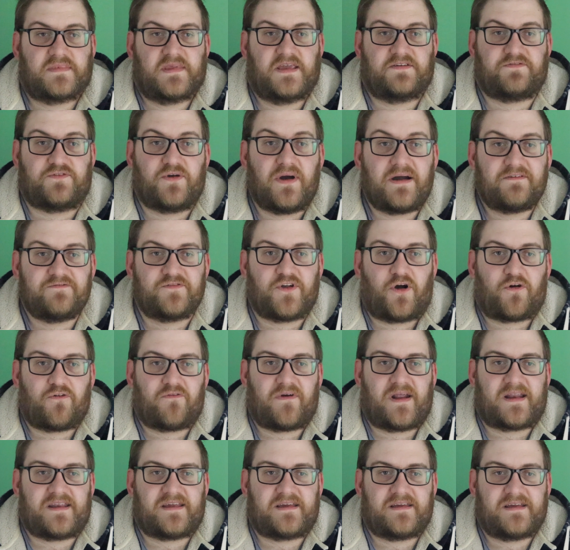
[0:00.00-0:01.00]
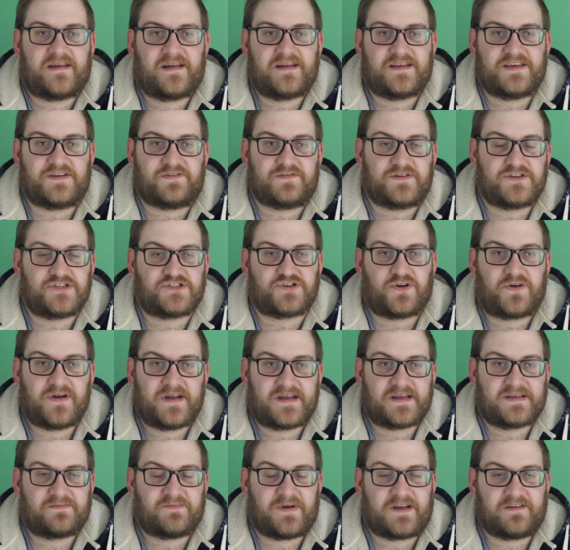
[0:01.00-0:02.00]
If you haven't already and you're
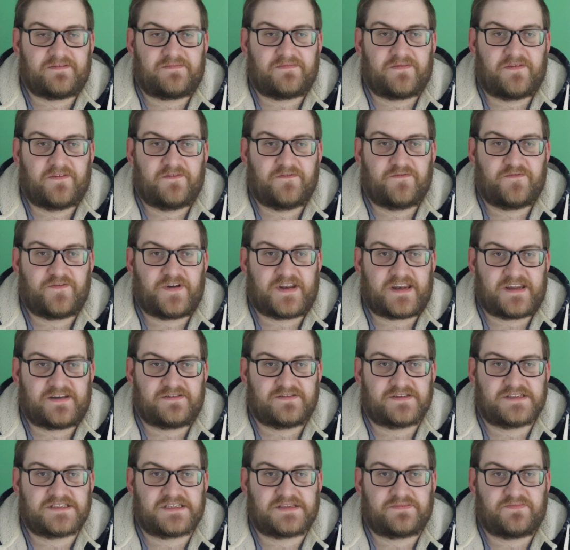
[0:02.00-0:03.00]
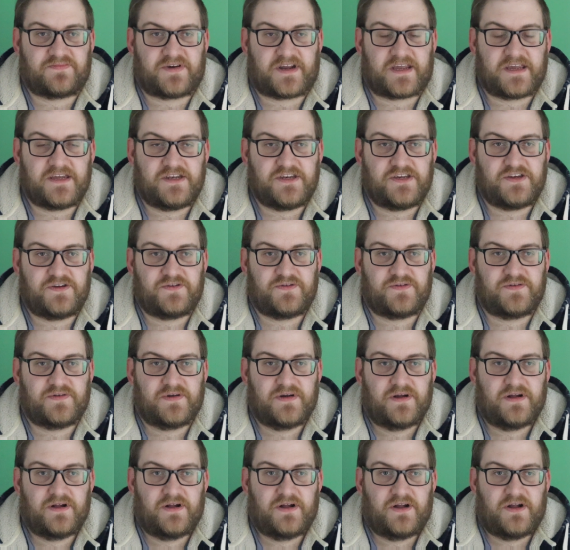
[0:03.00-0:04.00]
enjoying my videos bringing you
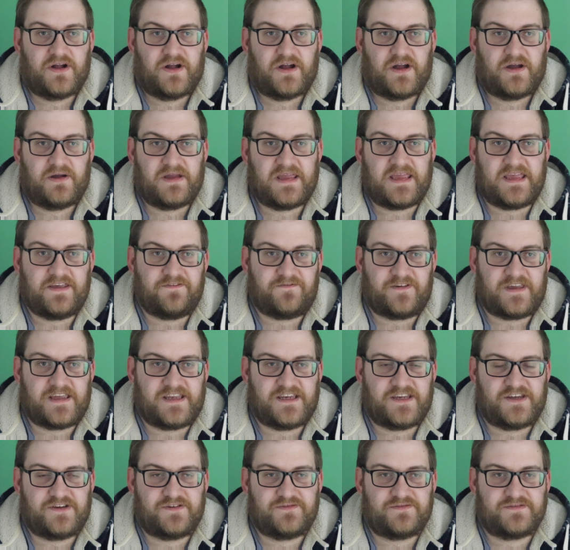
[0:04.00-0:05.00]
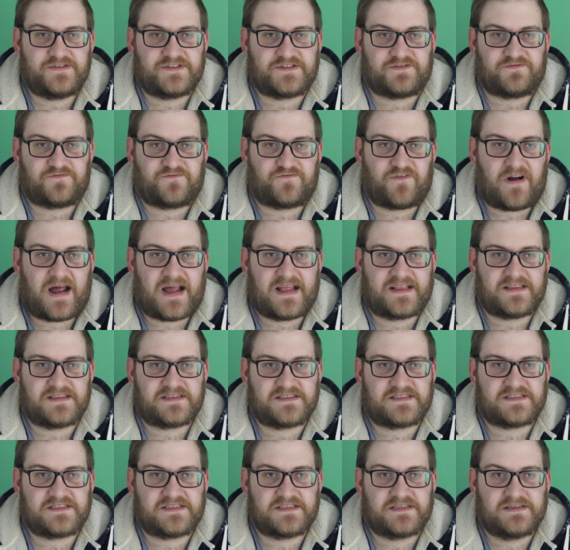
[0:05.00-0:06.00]
EV news,
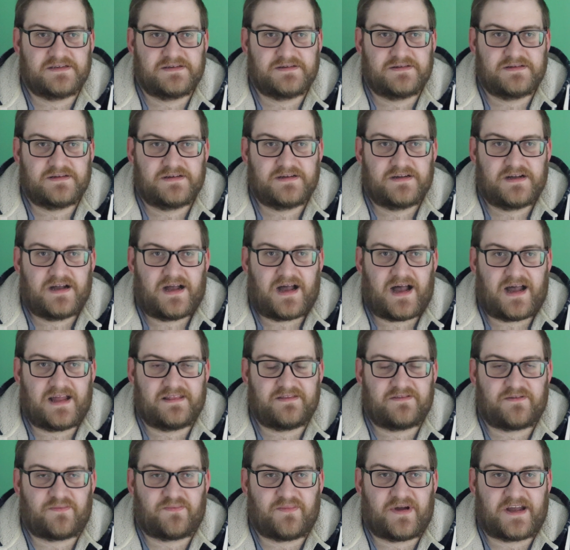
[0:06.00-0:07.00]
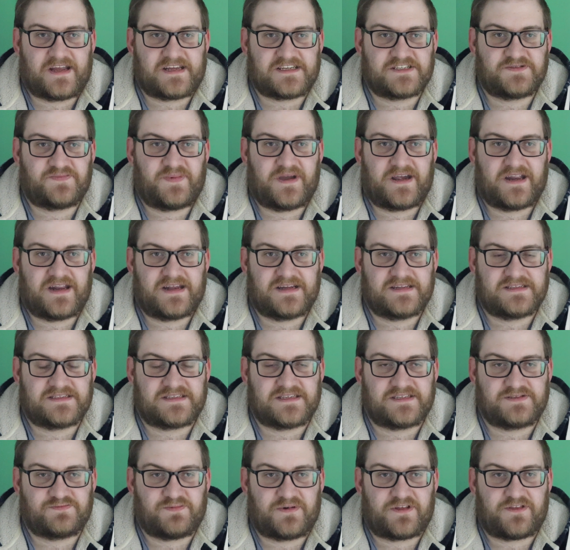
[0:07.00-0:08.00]
rants and my
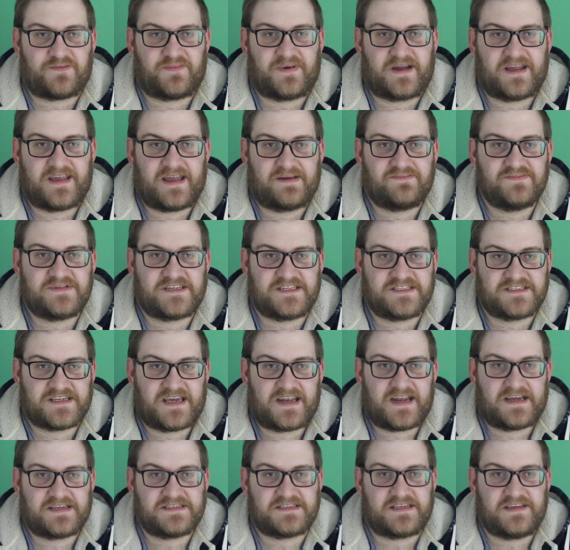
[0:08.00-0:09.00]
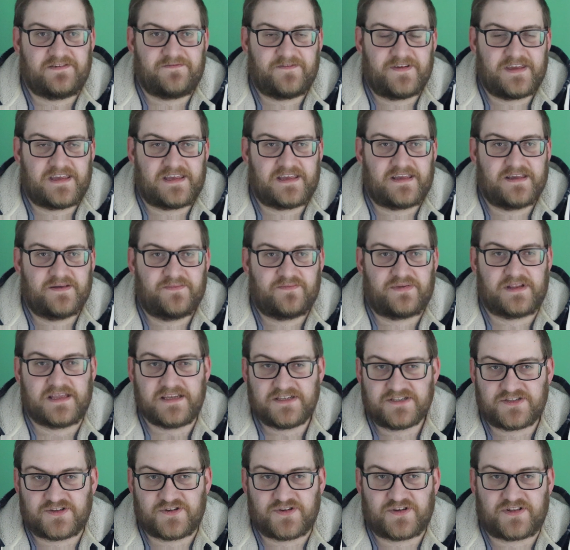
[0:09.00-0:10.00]
experiences with my MG5 EV,
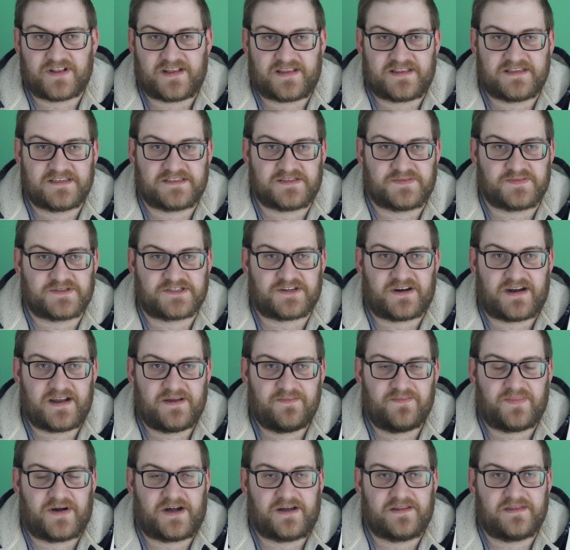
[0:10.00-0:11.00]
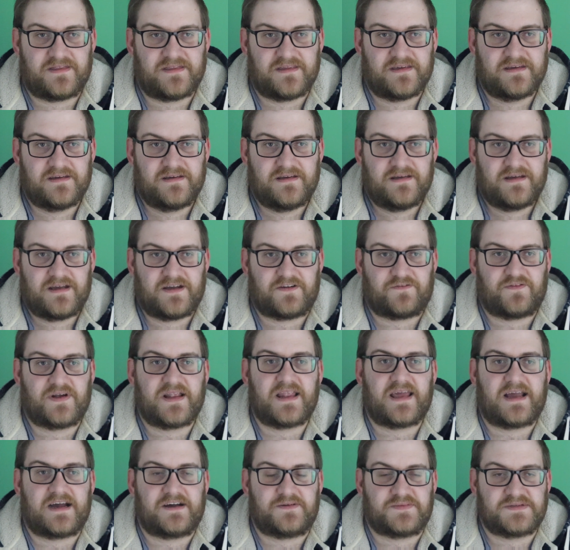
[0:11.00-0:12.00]
please do click the subscribe button. It
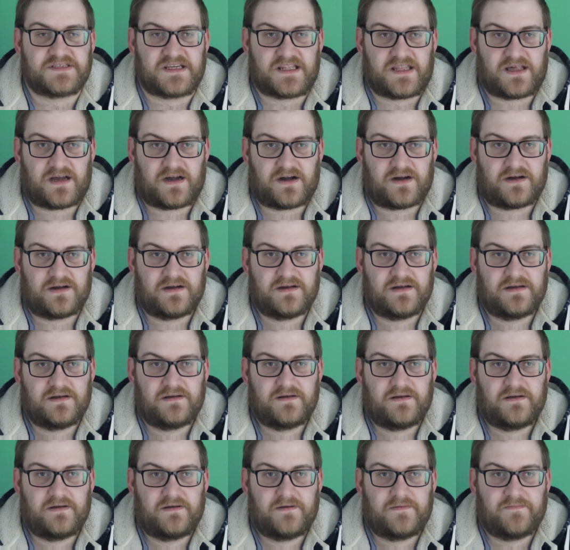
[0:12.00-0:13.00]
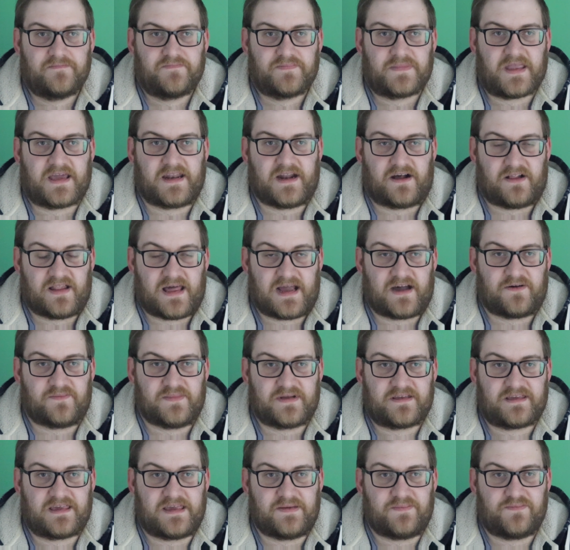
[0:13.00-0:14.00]
really helps a lot and it'll help
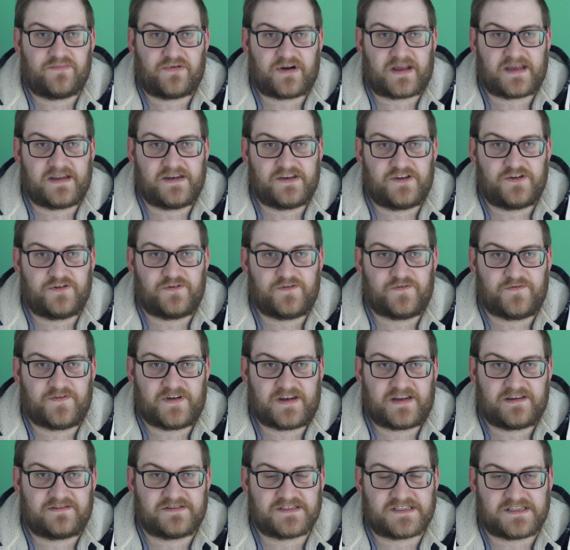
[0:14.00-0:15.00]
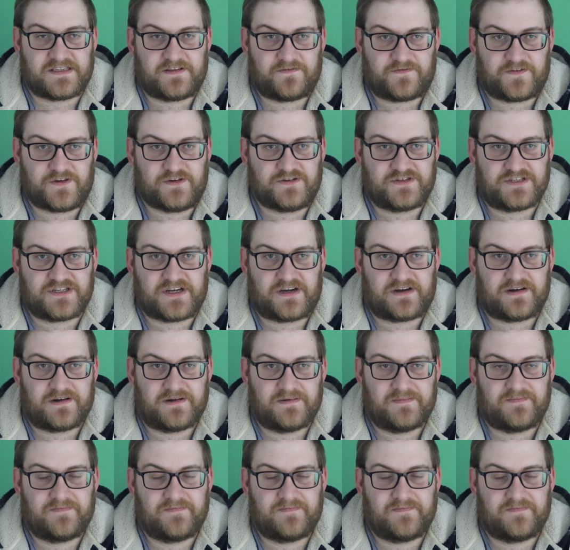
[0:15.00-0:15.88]
me keep bringing you videos in the future.